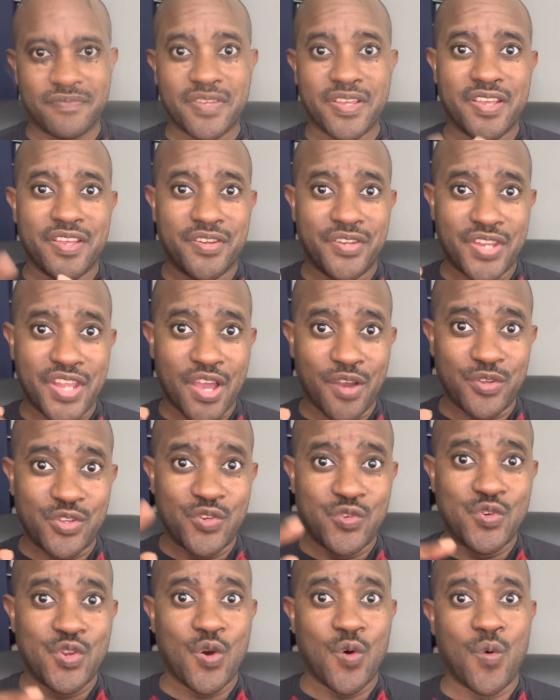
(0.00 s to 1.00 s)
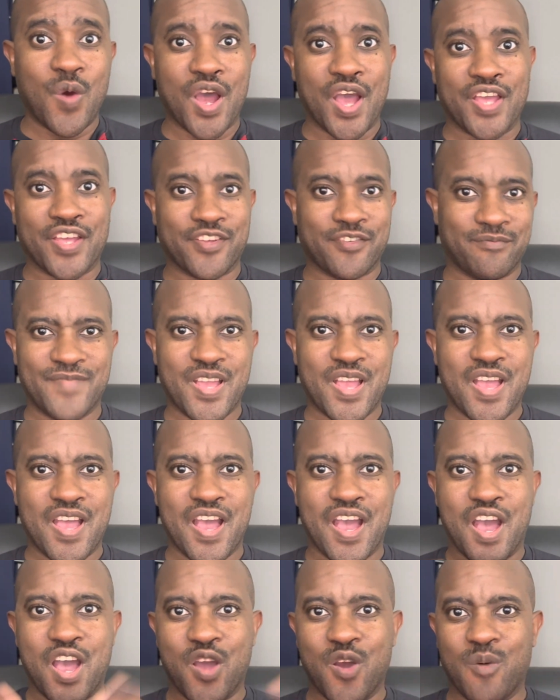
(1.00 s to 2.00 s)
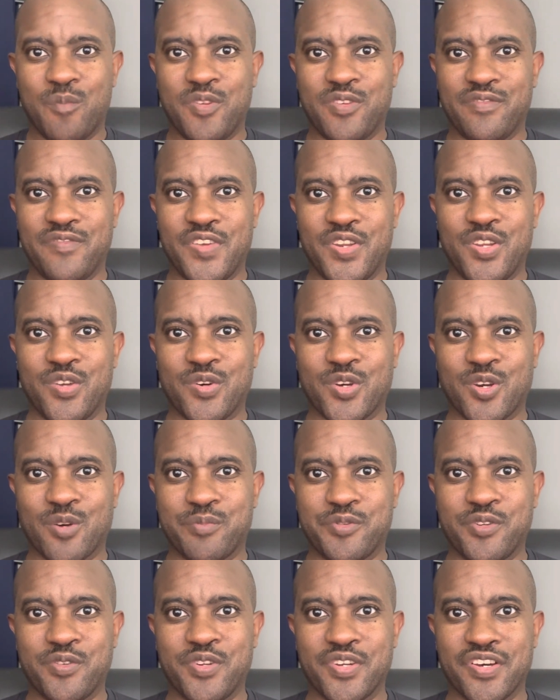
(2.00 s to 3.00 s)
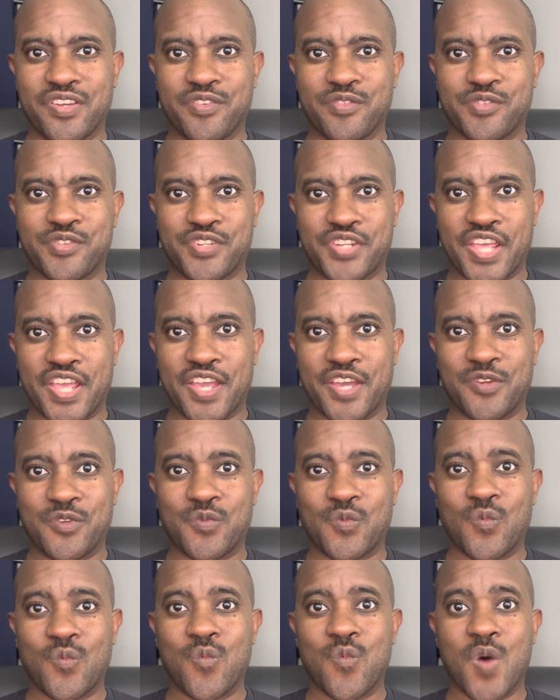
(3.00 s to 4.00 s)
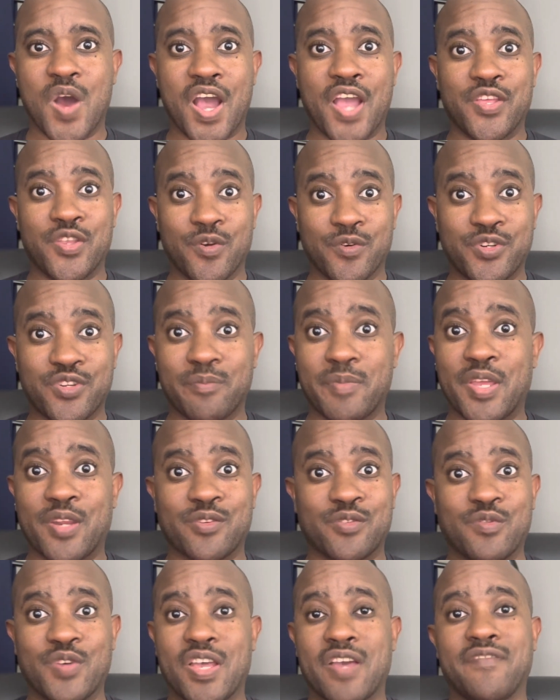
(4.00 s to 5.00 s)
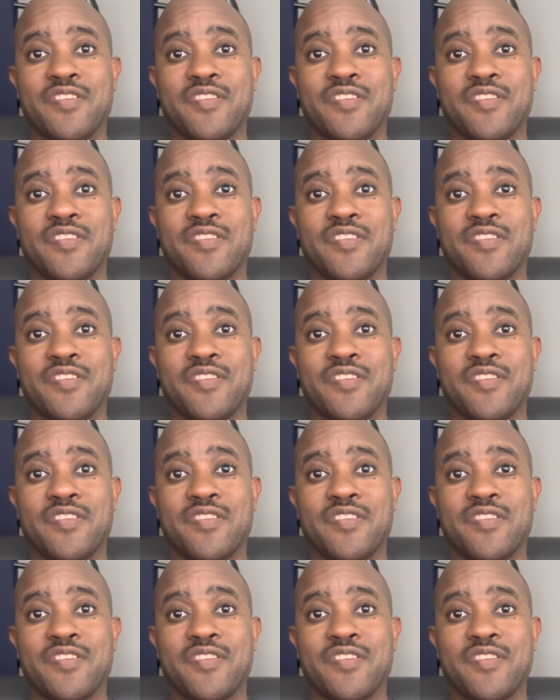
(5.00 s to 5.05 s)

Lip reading: And now you know why. I hope this video helps you to understand why your tomatoes don't have any